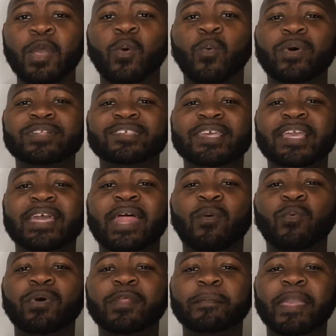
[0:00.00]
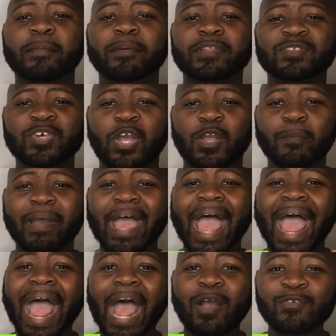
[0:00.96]
Once again, I want to be able to talk about
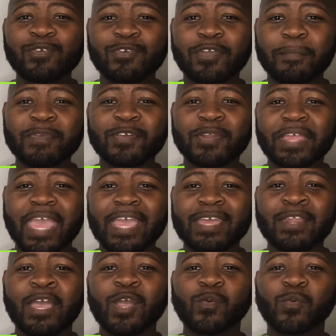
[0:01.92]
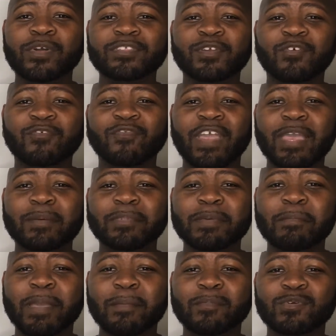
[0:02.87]
how you communicate with your family
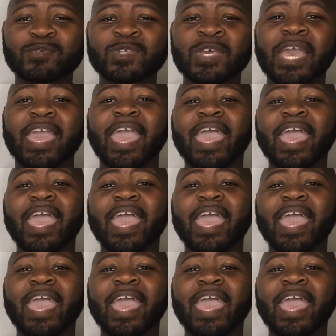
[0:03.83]
members,